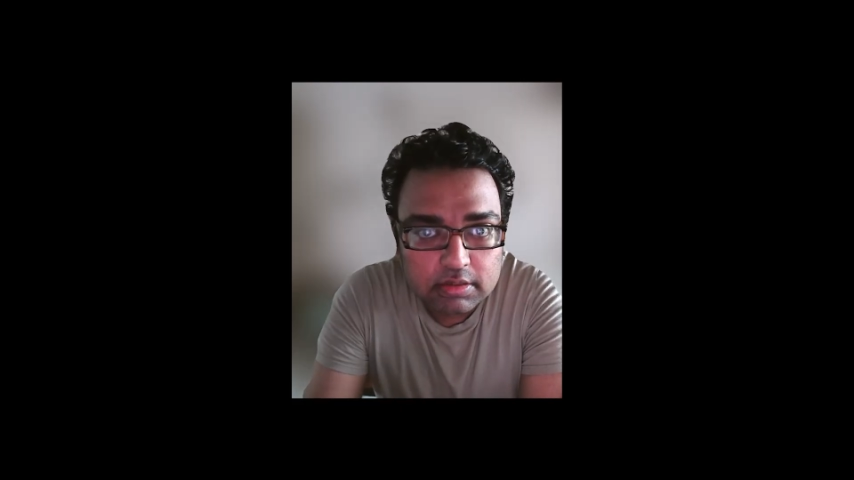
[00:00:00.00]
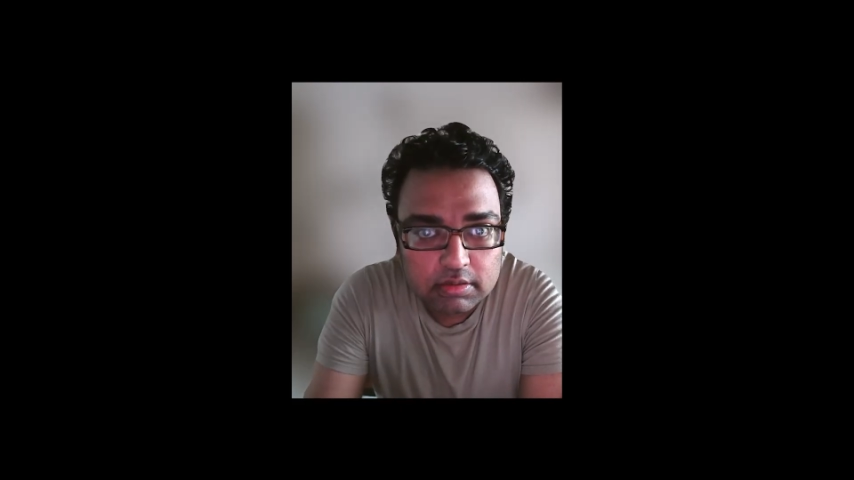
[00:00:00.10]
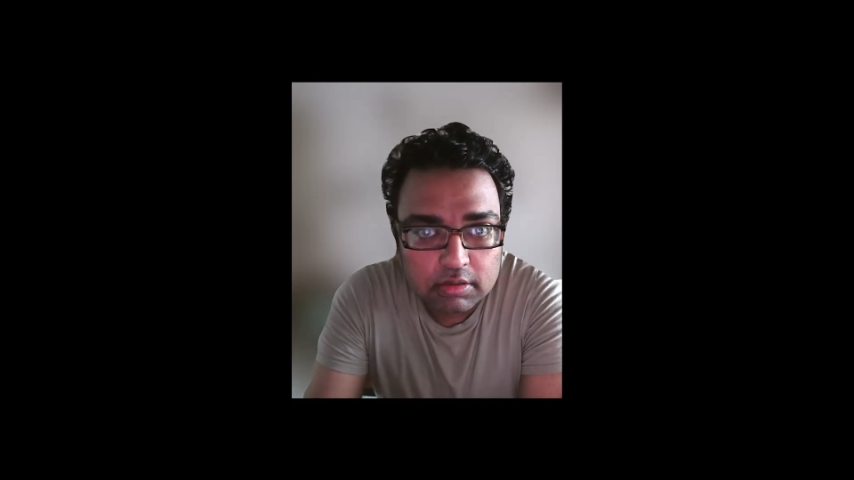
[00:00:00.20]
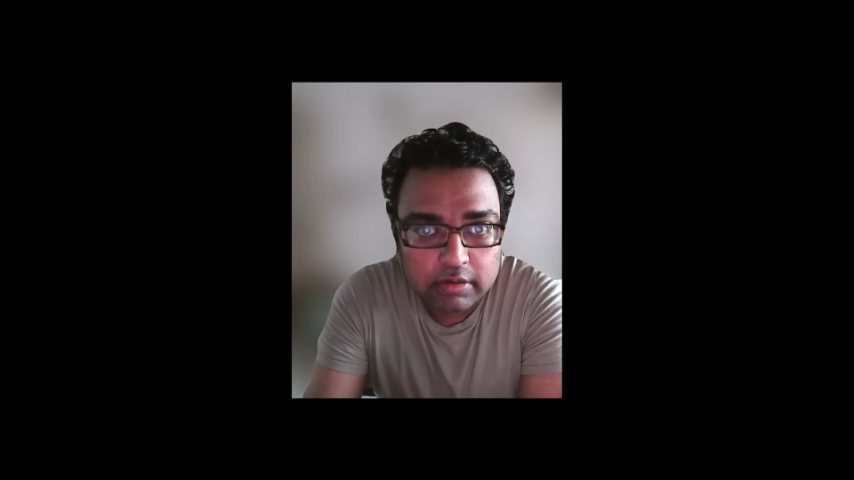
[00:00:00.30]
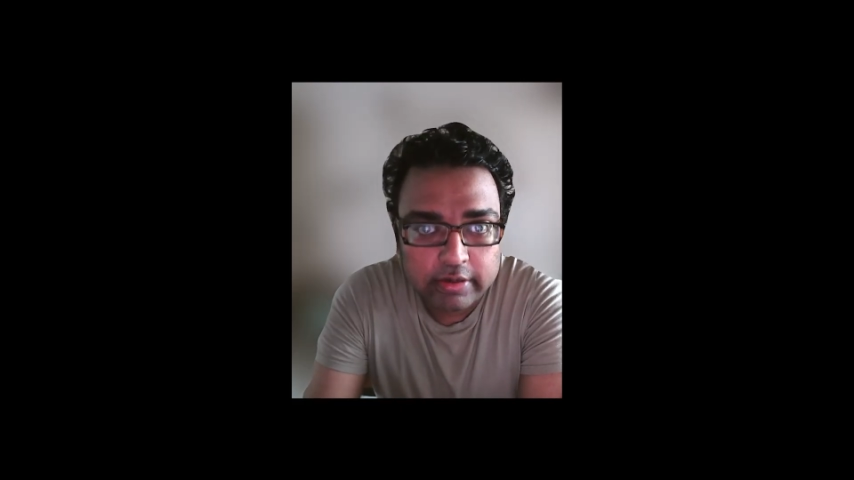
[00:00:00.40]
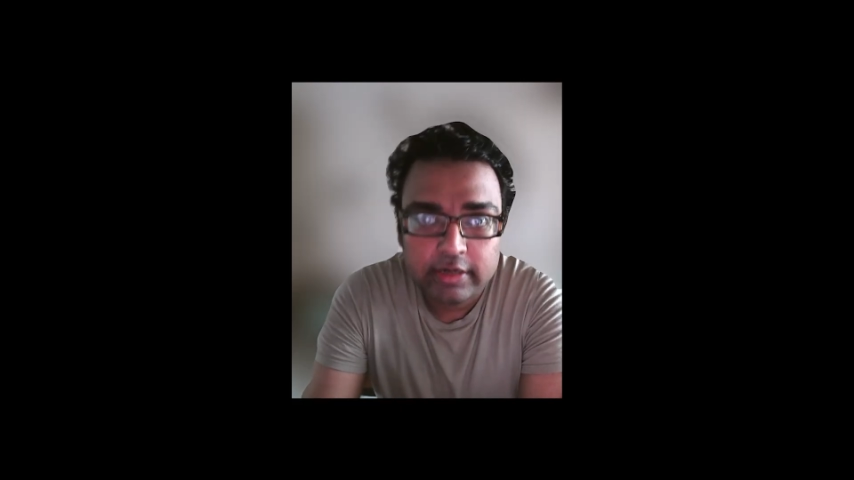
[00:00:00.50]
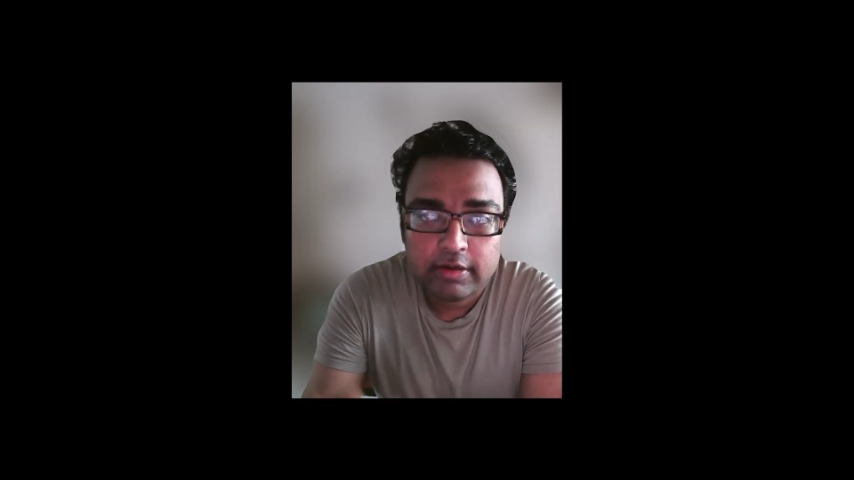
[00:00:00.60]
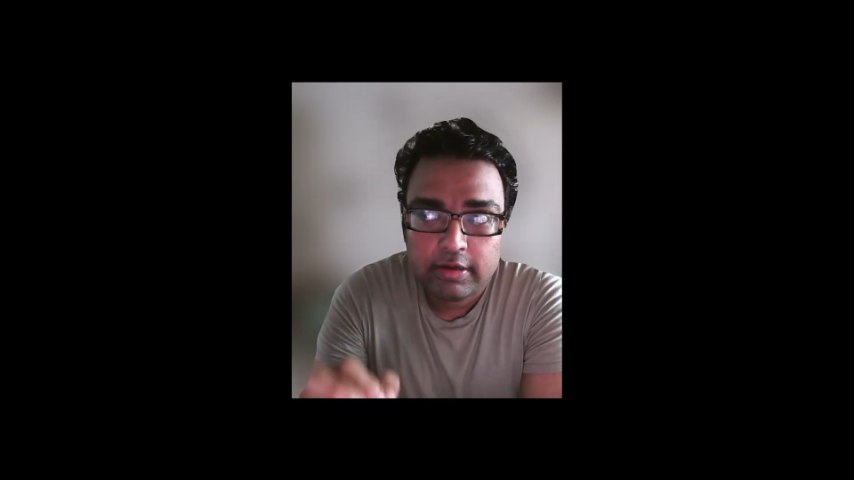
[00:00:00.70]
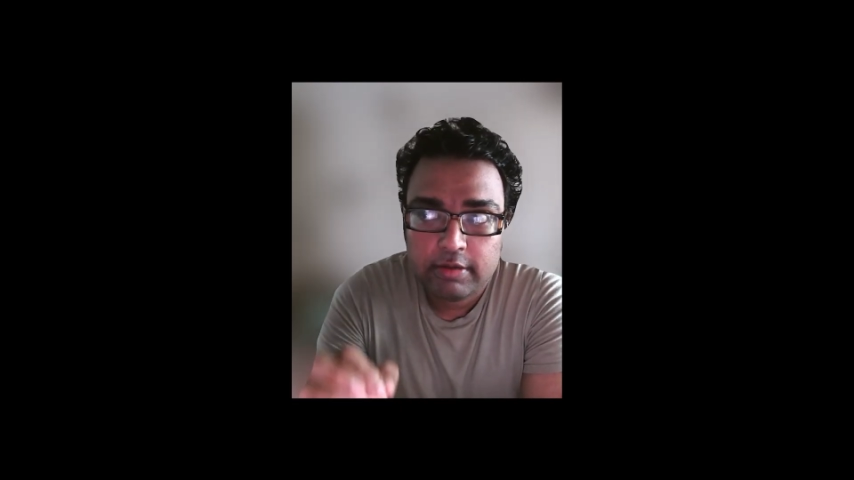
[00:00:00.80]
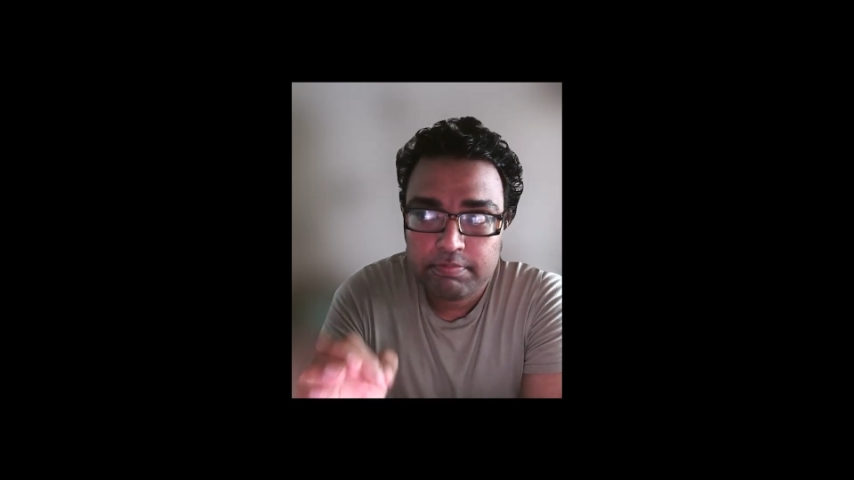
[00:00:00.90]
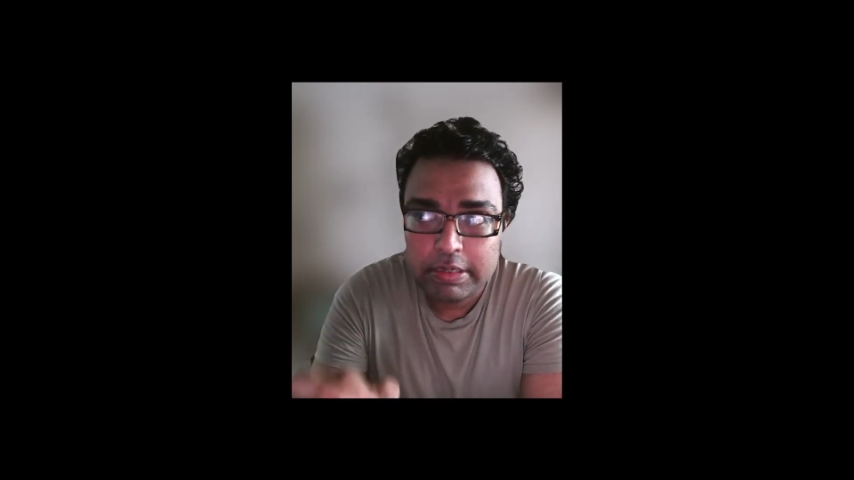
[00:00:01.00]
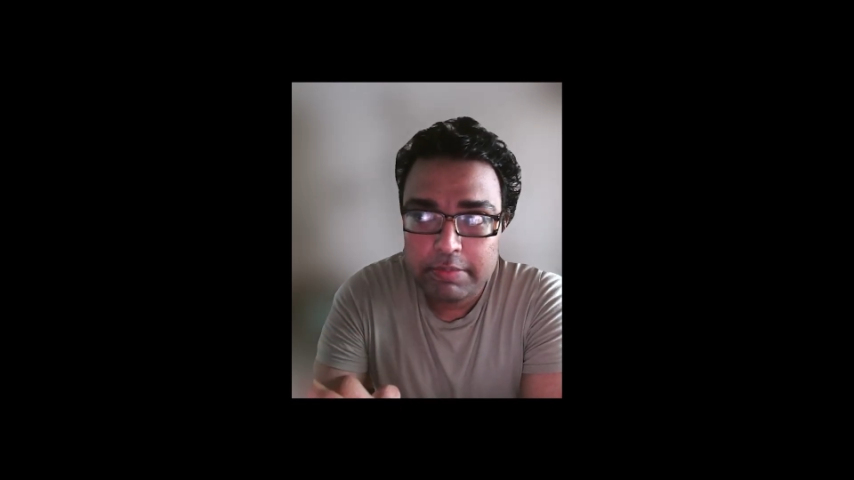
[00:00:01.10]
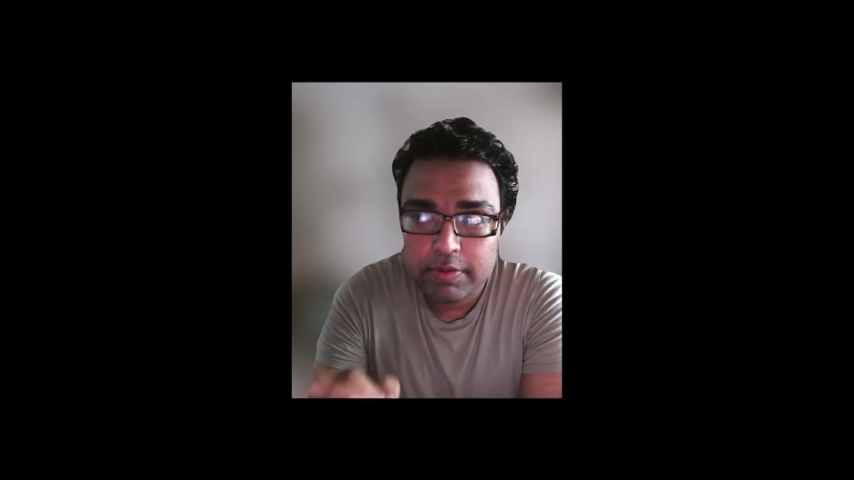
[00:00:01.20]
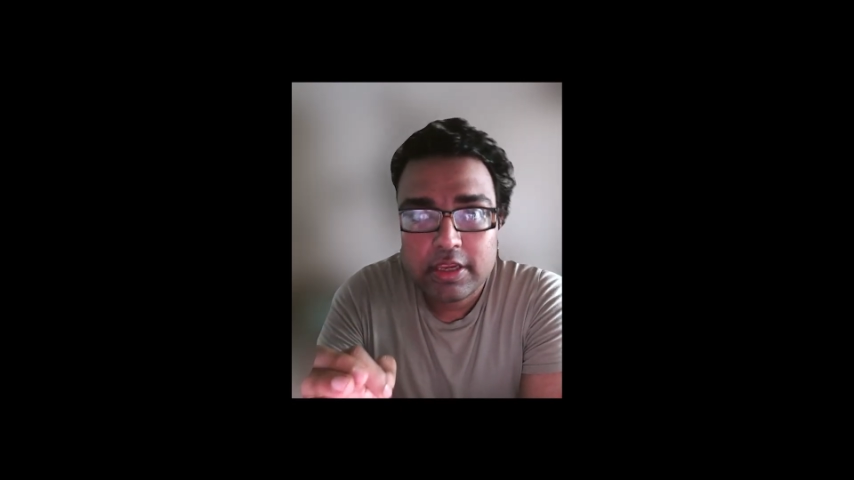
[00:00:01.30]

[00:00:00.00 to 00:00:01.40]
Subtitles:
Alright? People